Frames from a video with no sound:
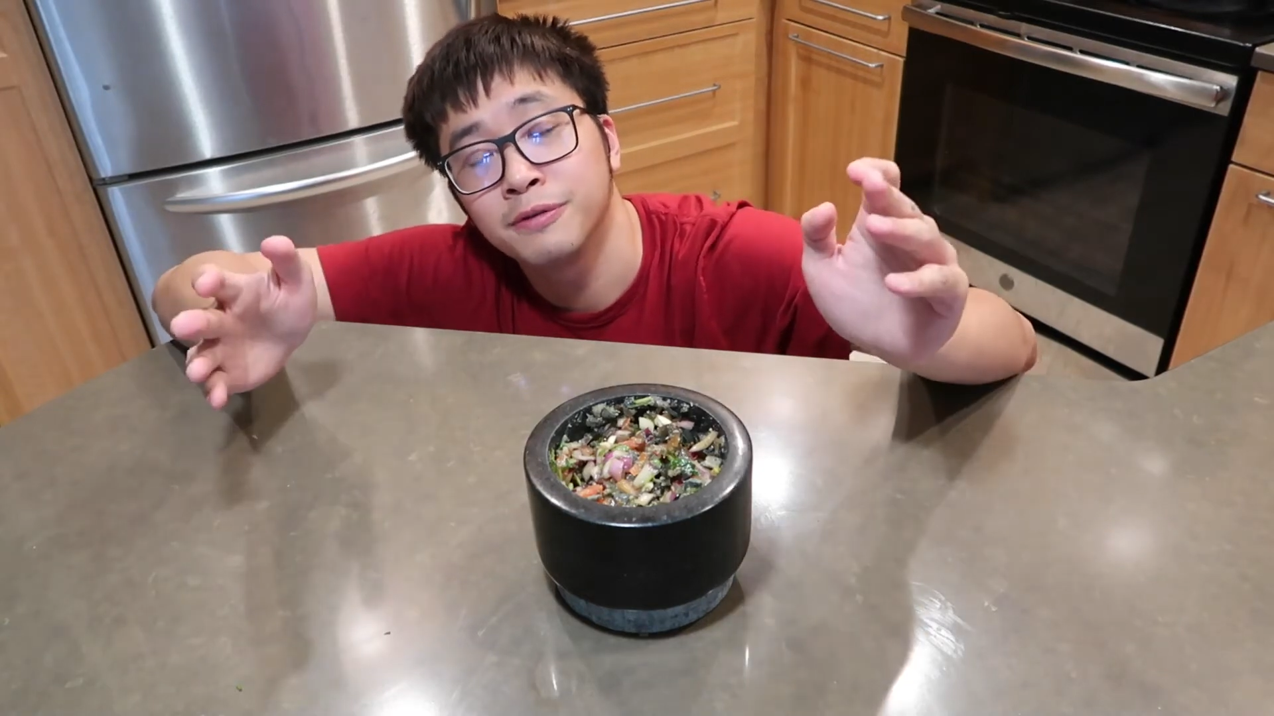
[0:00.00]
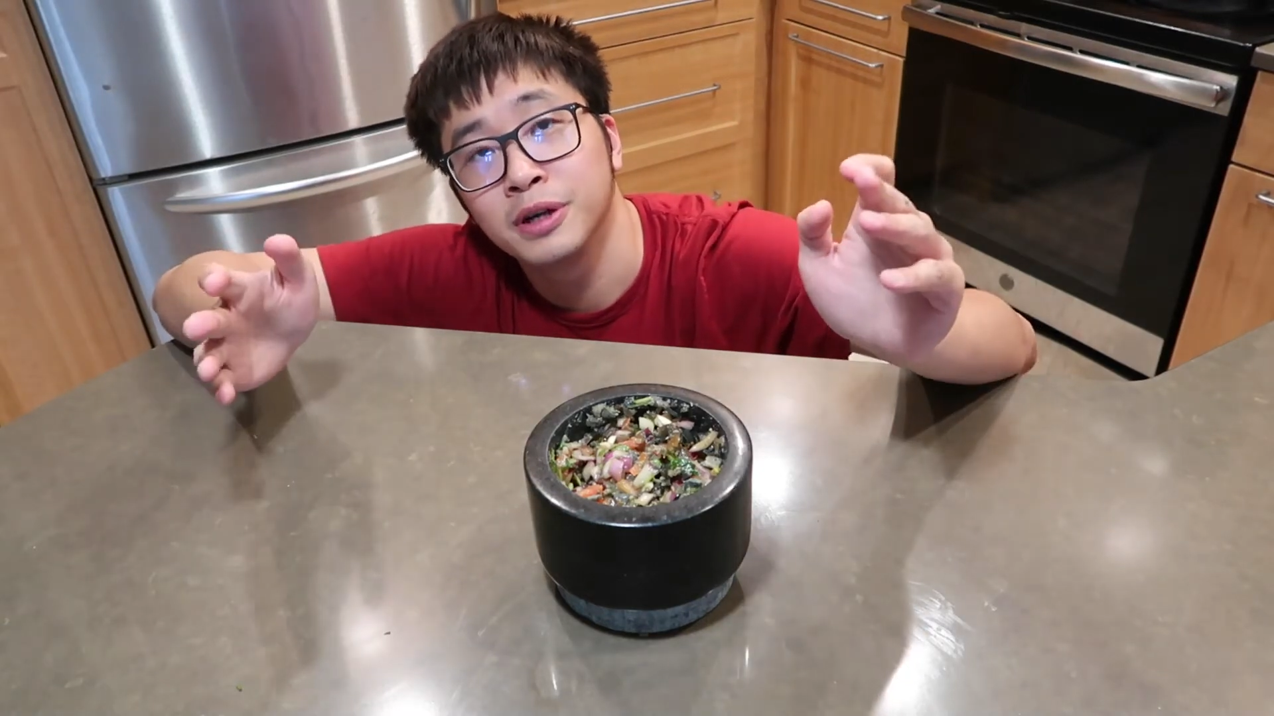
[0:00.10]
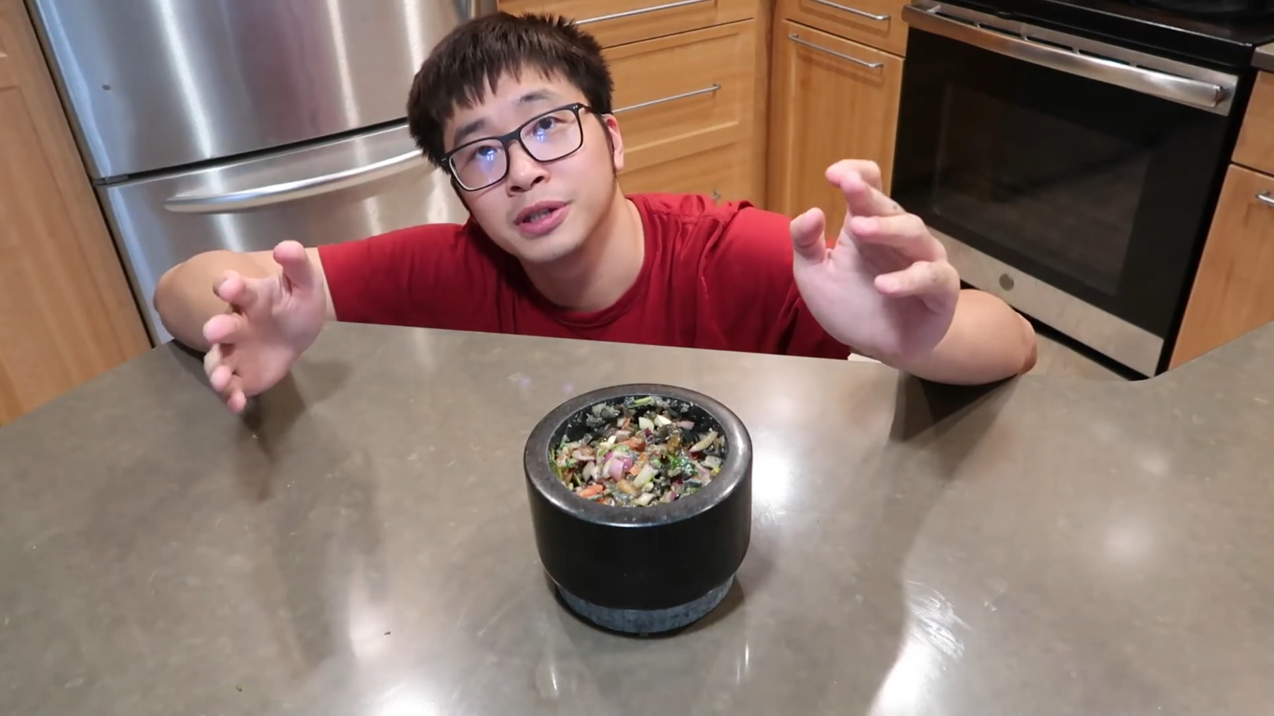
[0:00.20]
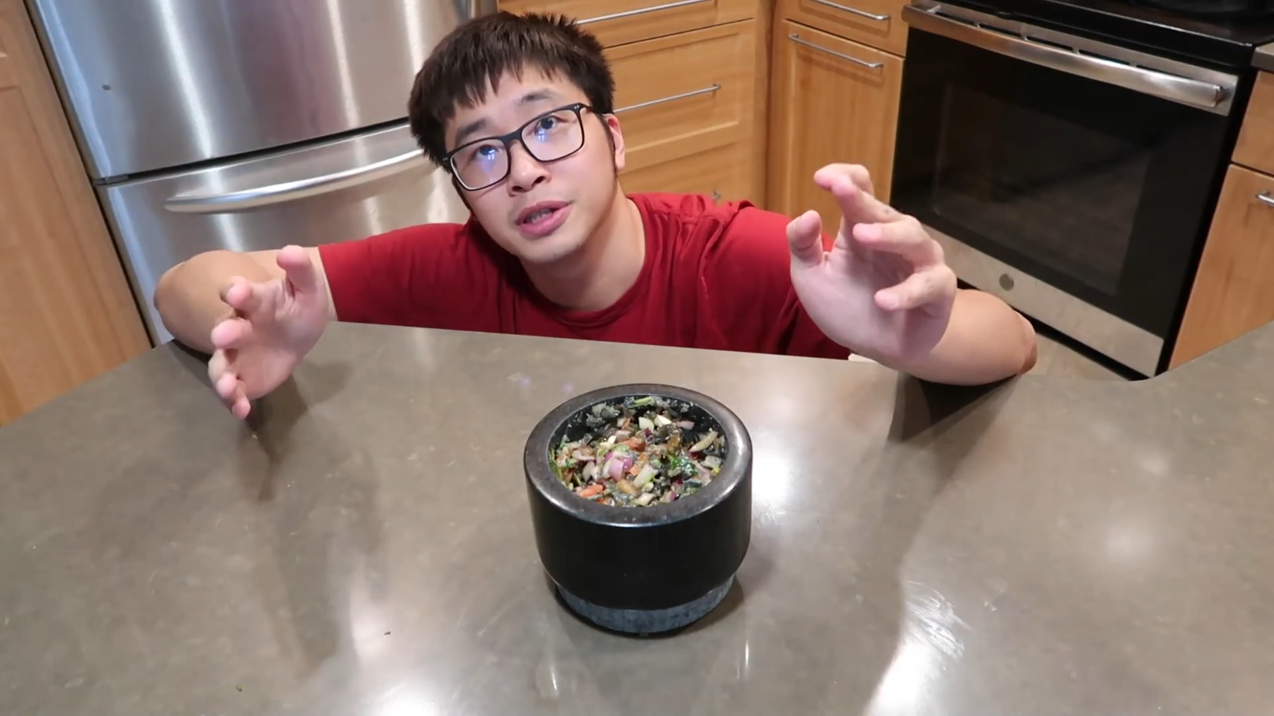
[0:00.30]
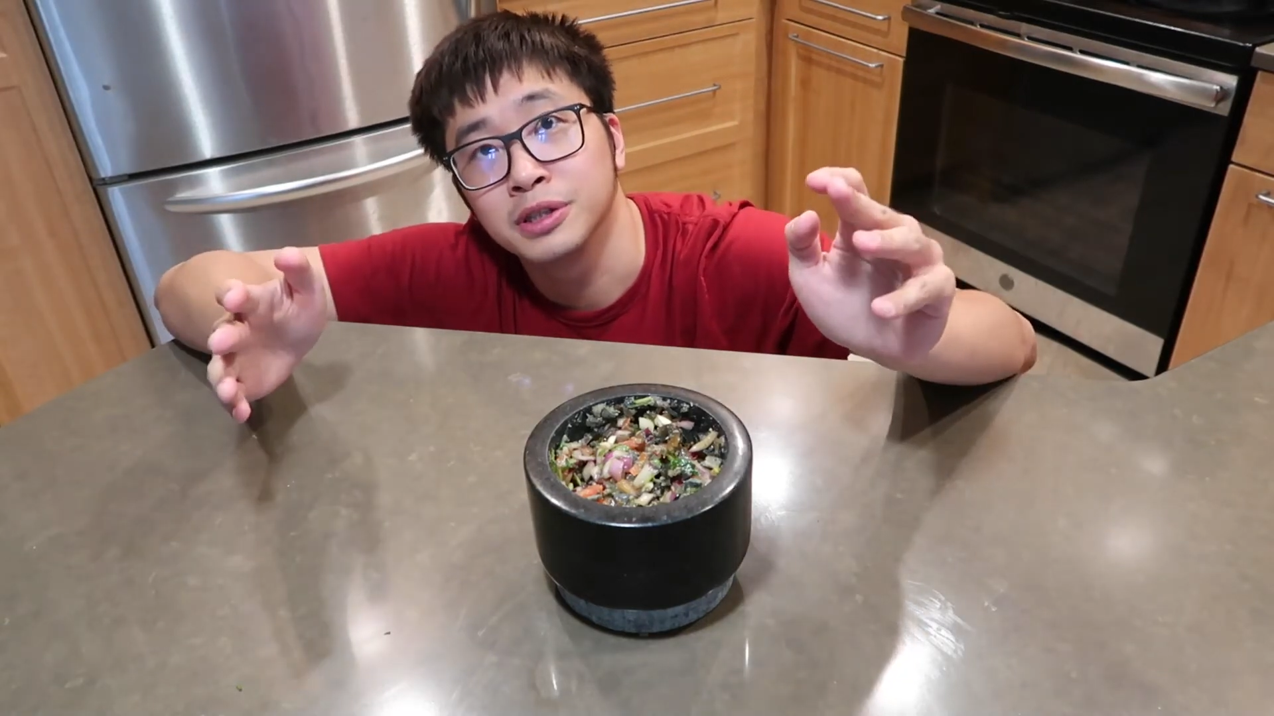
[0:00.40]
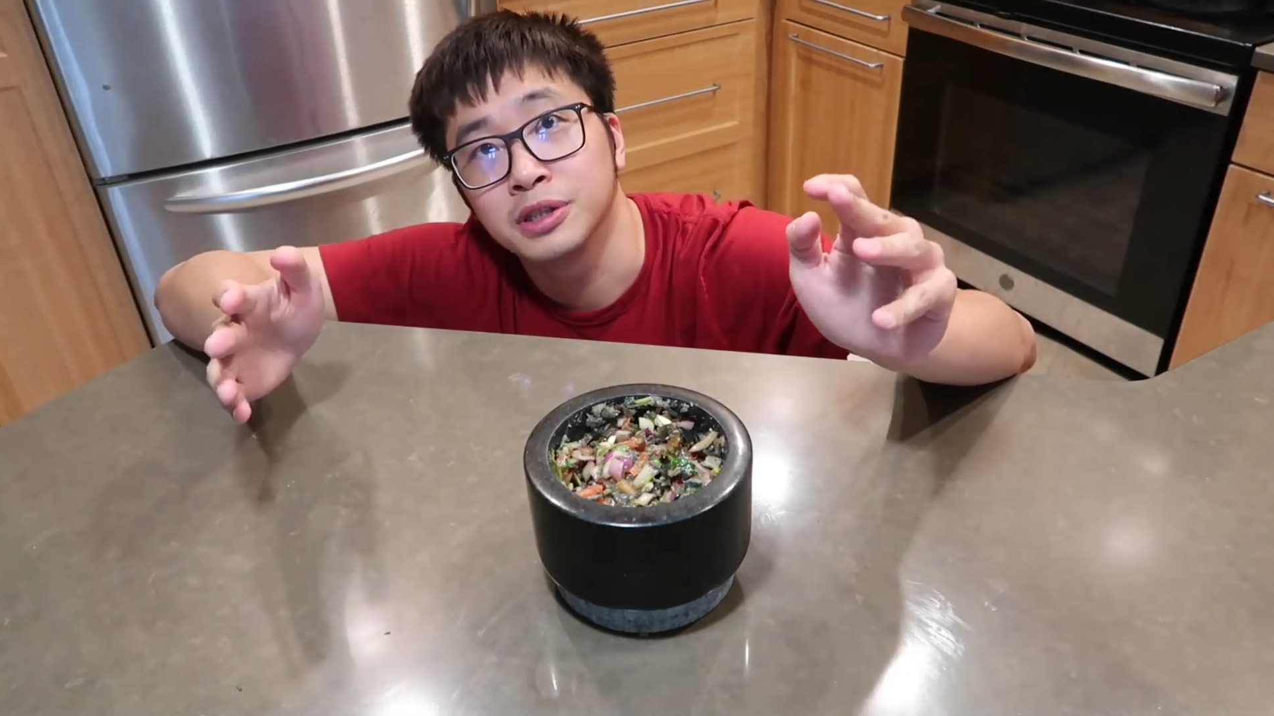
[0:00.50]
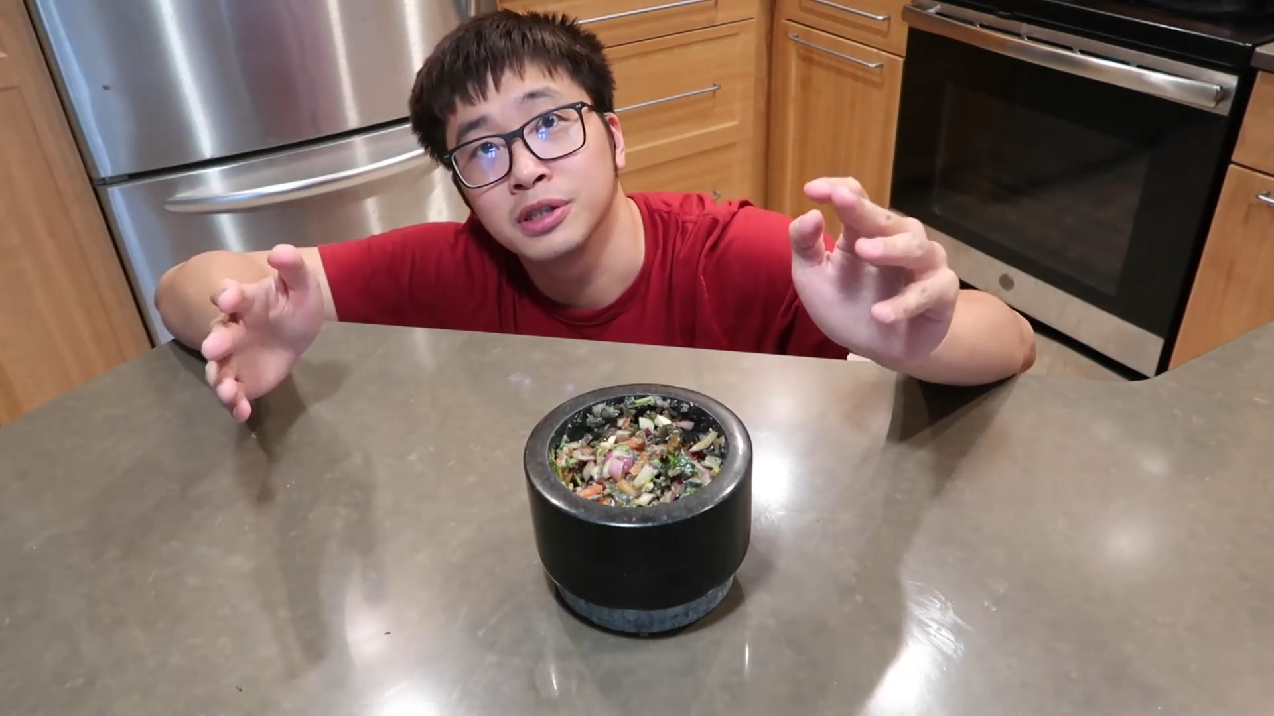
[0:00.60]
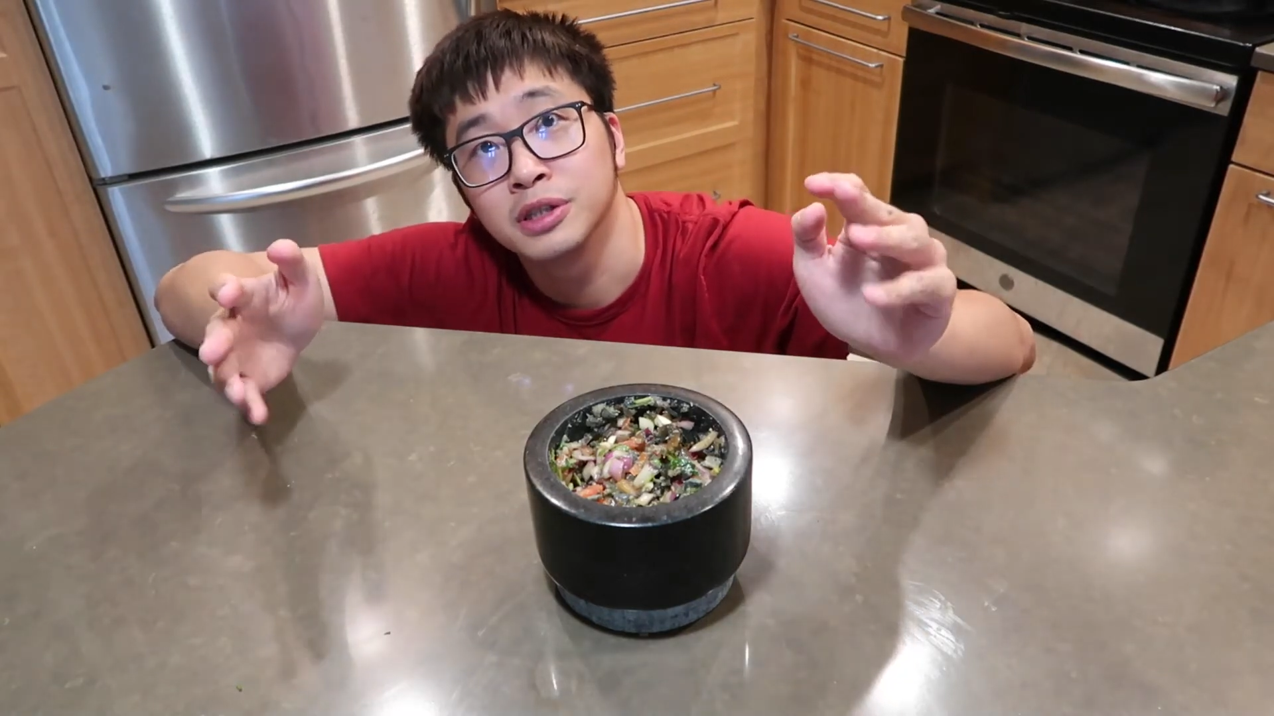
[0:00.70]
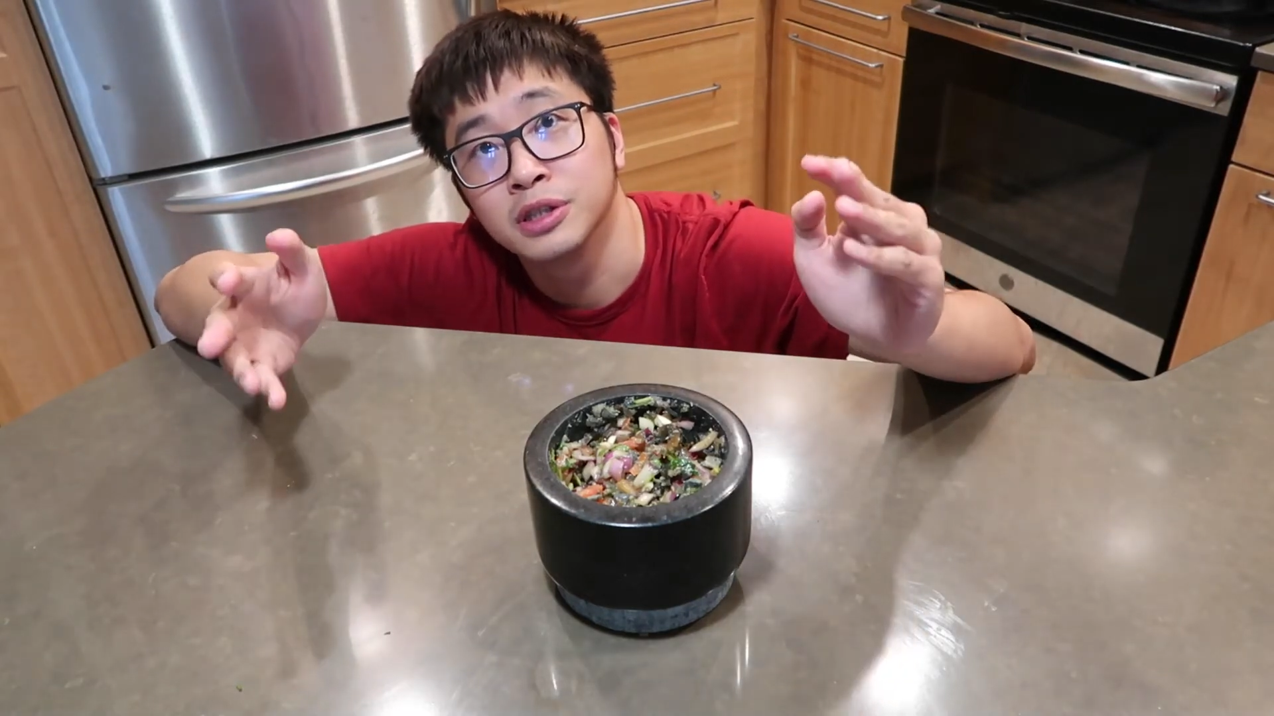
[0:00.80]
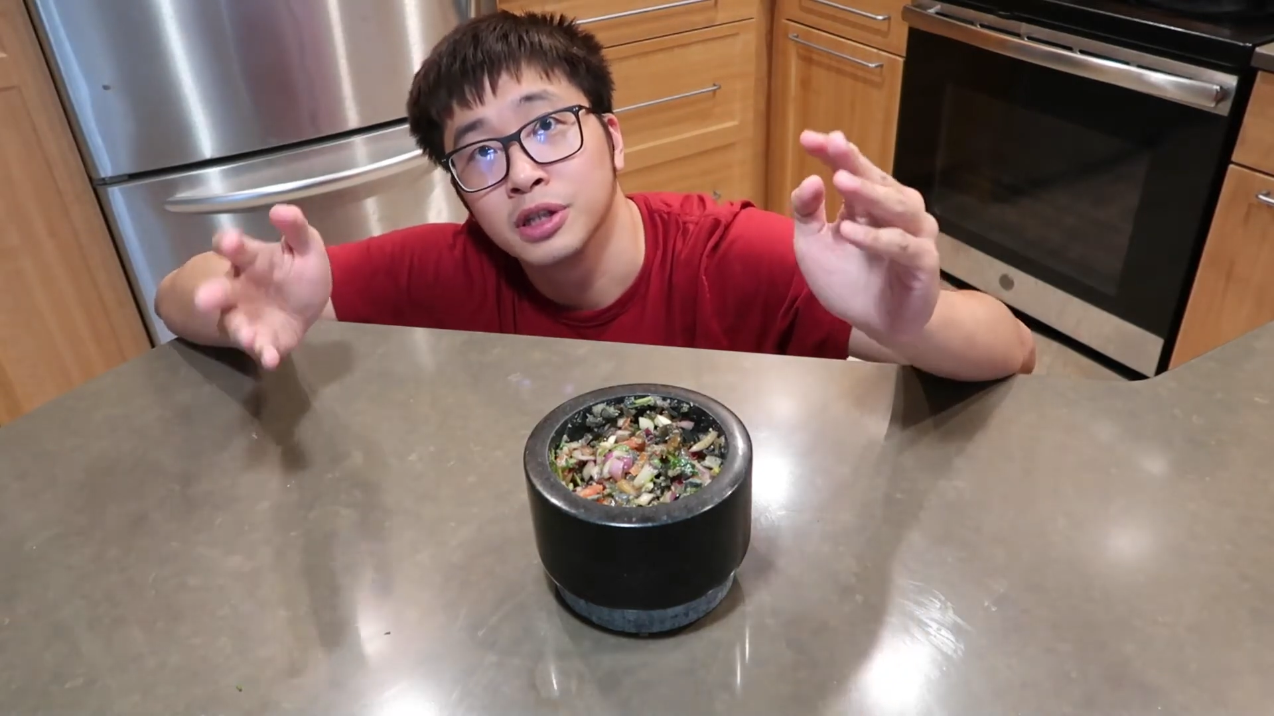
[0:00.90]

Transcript: findings